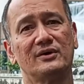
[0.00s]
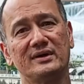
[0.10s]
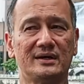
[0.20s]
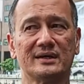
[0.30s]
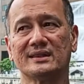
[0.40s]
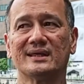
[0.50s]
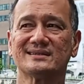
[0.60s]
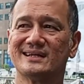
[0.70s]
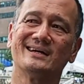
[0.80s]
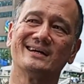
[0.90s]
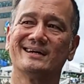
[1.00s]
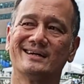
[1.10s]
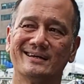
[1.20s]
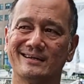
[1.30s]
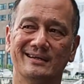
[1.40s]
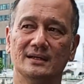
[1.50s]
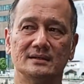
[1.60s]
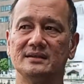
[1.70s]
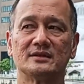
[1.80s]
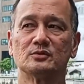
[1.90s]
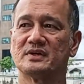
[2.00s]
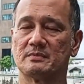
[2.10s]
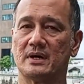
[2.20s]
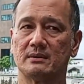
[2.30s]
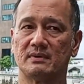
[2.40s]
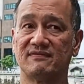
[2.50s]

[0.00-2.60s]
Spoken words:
oh yeah, okay, thanks. Didn't think too much about it.